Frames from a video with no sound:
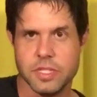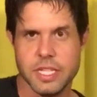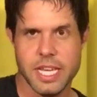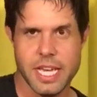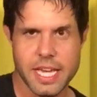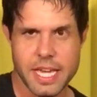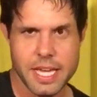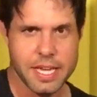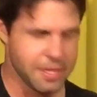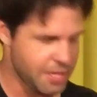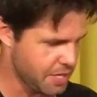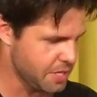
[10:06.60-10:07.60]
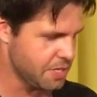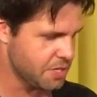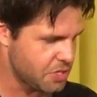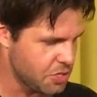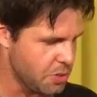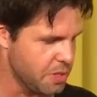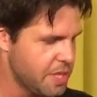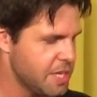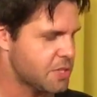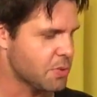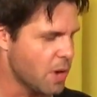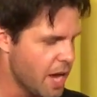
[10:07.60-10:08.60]
D. Just do it
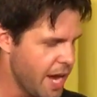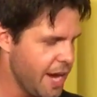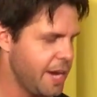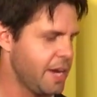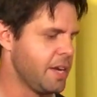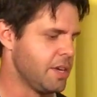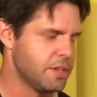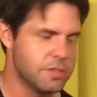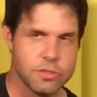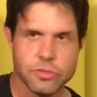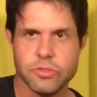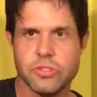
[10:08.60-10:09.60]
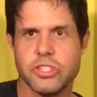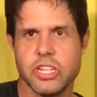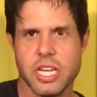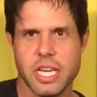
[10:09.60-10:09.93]
this way. G.